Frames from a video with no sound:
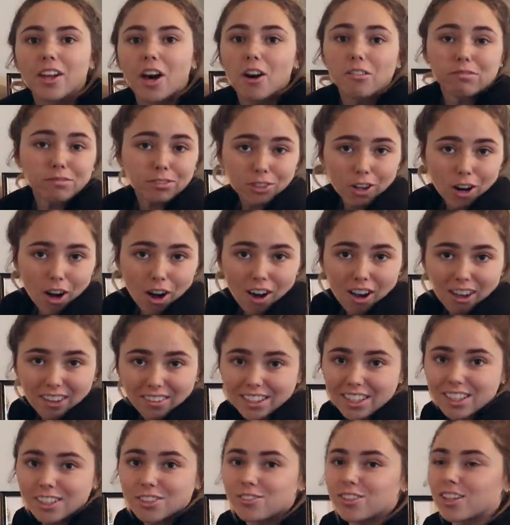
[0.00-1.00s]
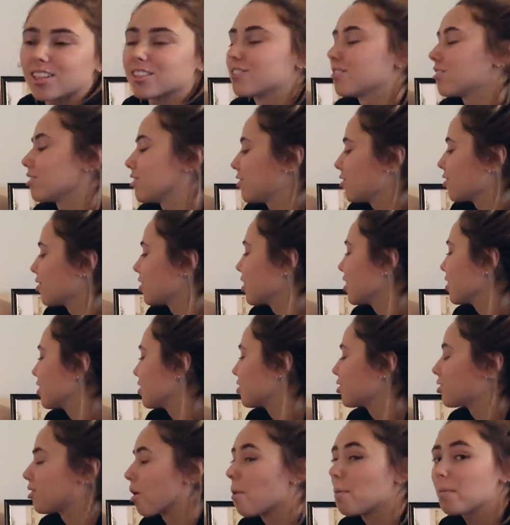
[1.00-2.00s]
Overall, these dressers look
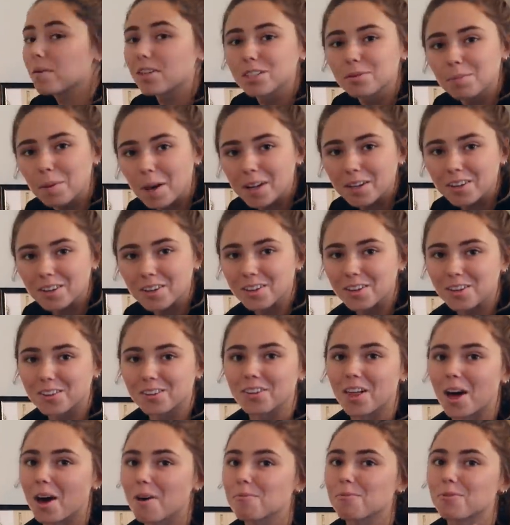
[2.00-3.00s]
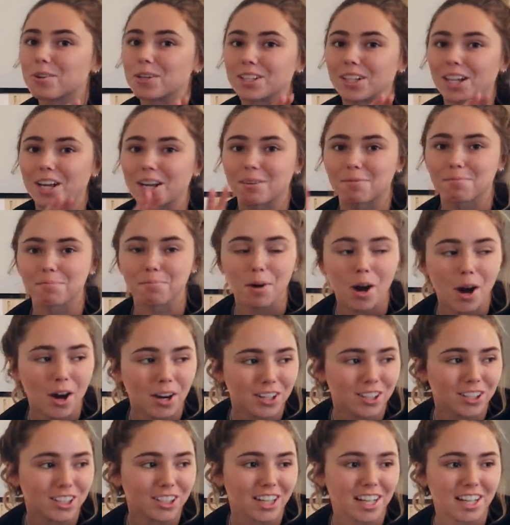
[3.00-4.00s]
so much better. They're a lot more like
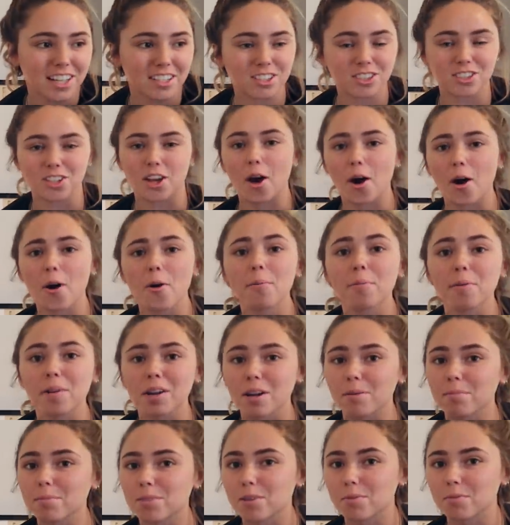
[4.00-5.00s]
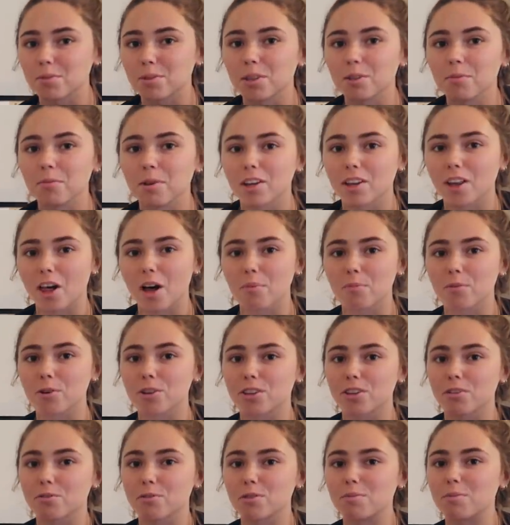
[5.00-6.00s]
modern and just open up the room a lot
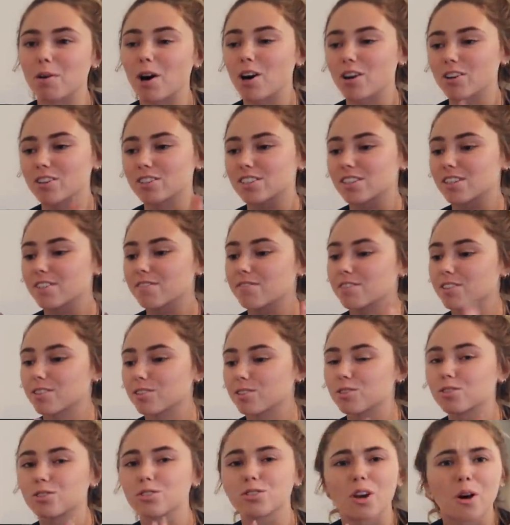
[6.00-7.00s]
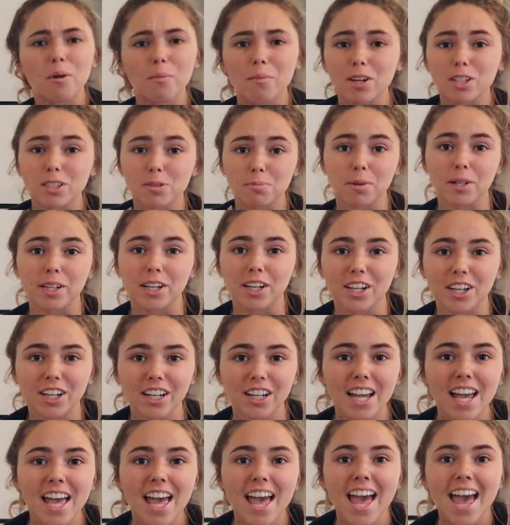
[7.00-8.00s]
more. The room honestly feels so much bigger.